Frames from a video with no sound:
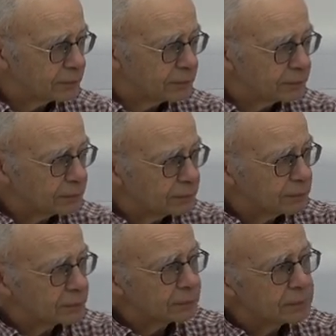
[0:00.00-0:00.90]

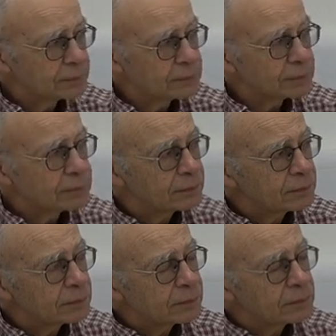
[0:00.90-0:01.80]

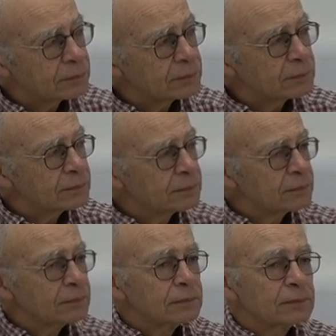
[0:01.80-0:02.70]

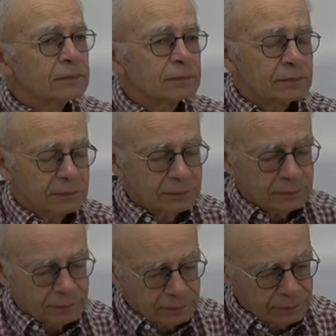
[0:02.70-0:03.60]

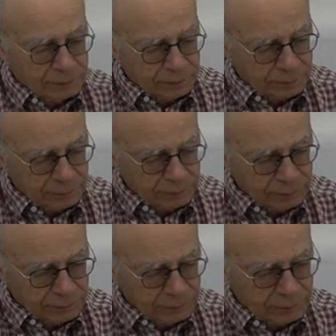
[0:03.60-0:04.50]

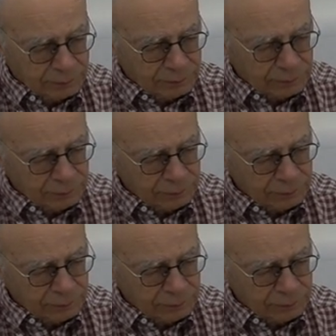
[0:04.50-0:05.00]
(not speaking)